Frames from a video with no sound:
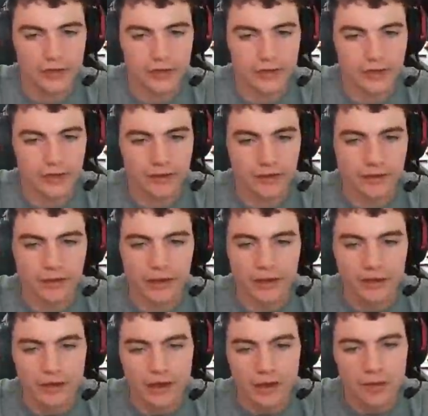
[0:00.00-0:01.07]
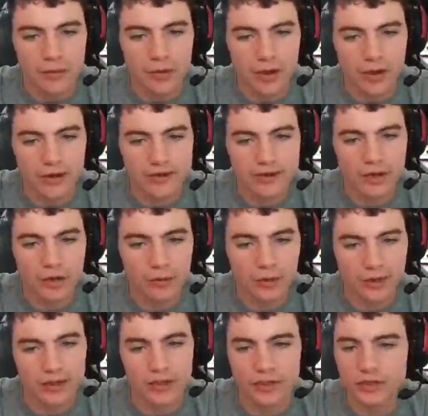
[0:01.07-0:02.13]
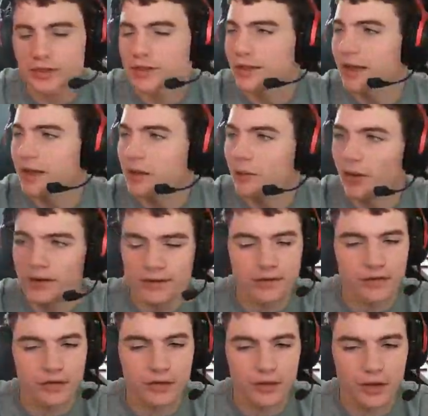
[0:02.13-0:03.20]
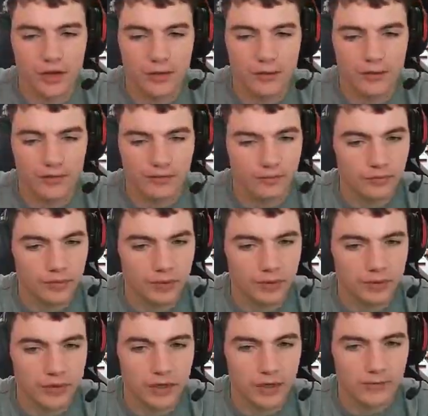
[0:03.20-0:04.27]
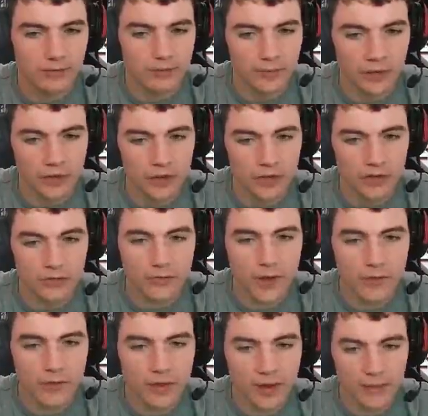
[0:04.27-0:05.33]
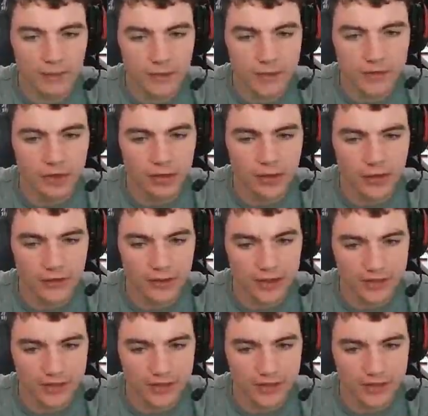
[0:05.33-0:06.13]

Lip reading: at the end of the day, but it's not malicious in any way, so yeah, just remember that. It's never that